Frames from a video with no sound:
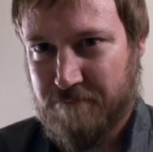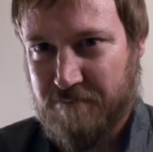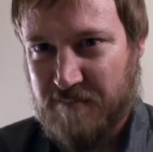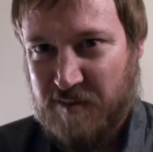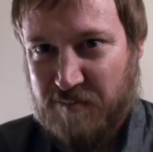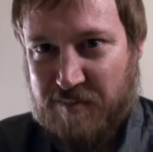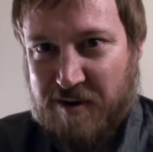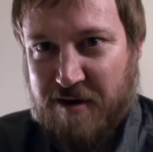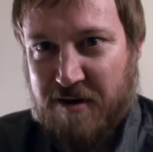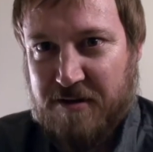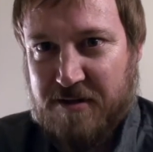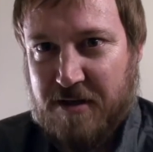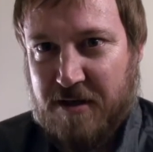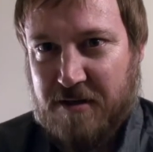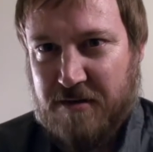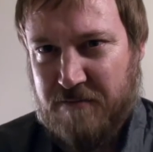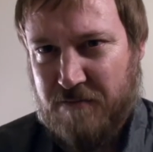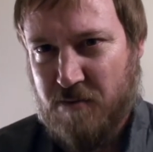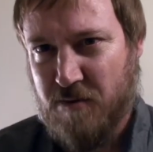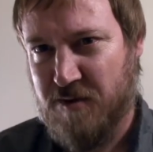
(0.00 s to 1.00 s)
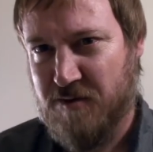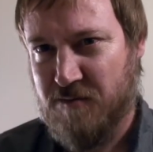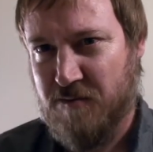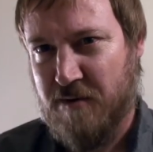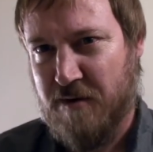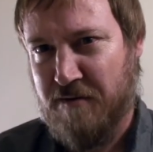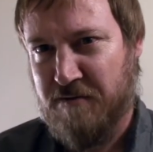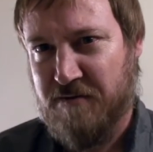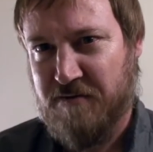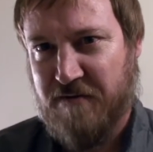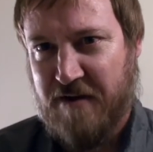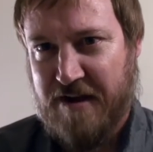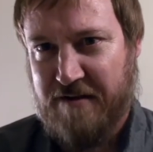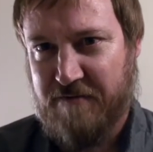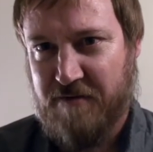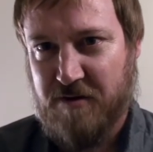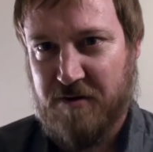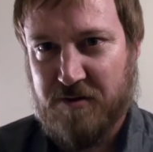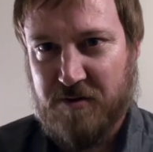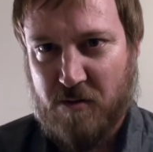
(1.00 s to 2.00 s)
My parents got divorced when I was
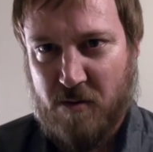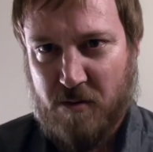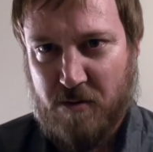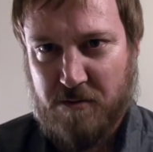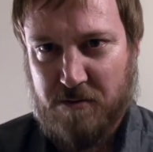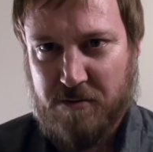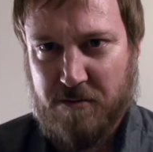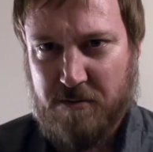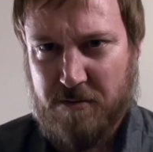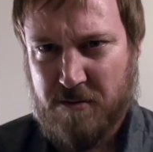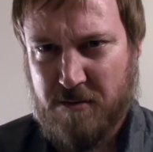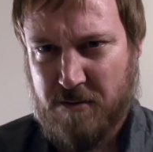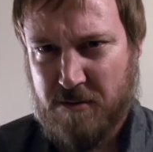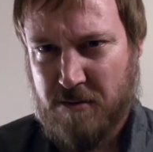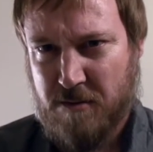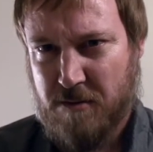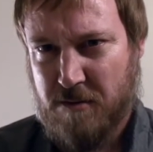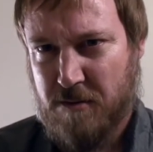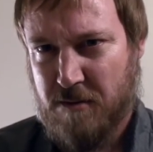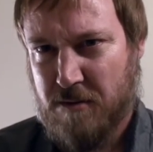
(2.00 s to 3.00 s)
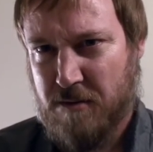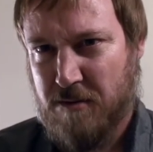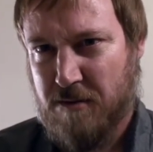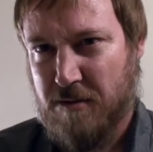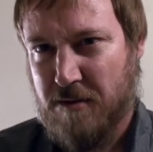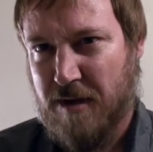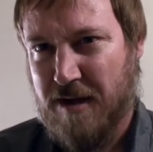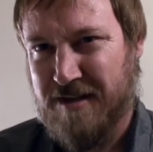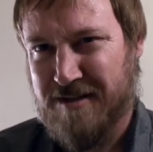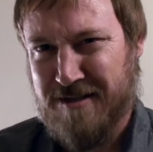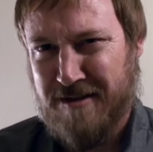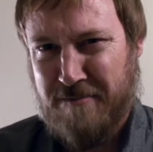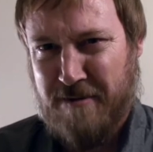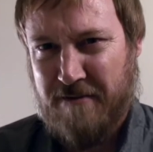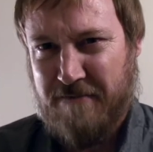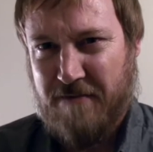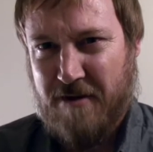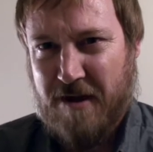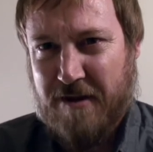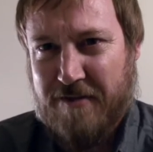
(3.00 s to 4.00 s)
five years old. I saw
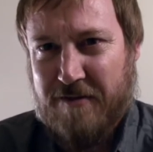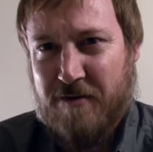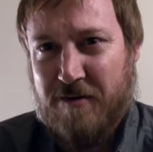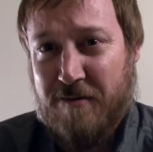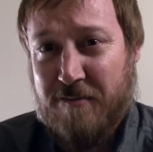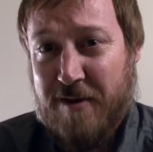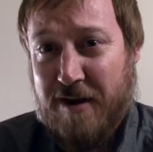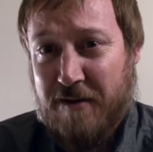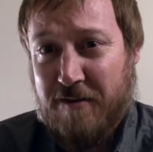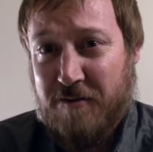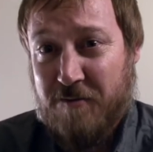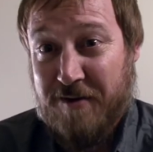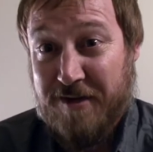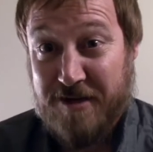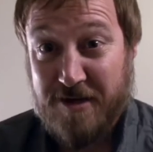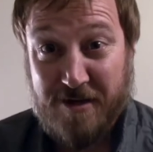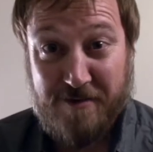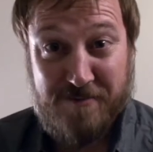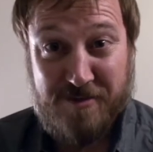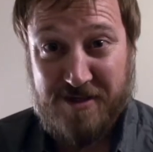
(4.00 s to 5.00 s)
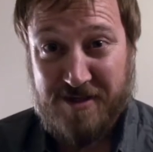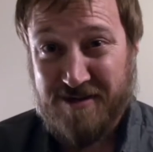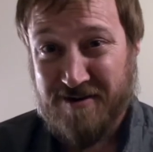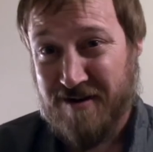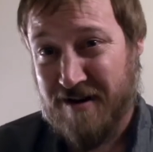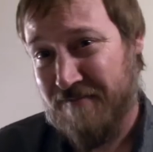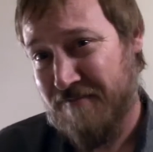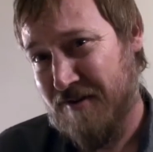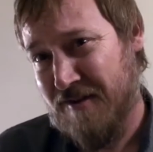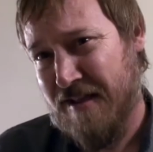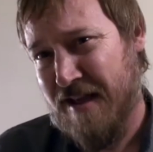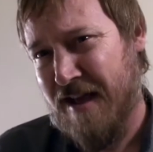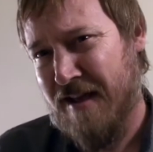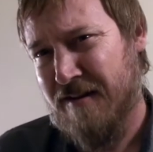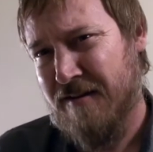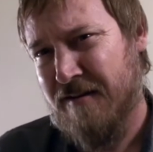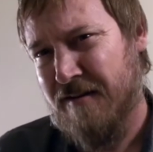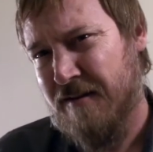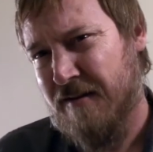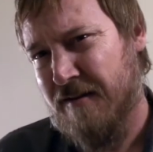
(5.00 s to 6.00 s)
my father about three times a year after that.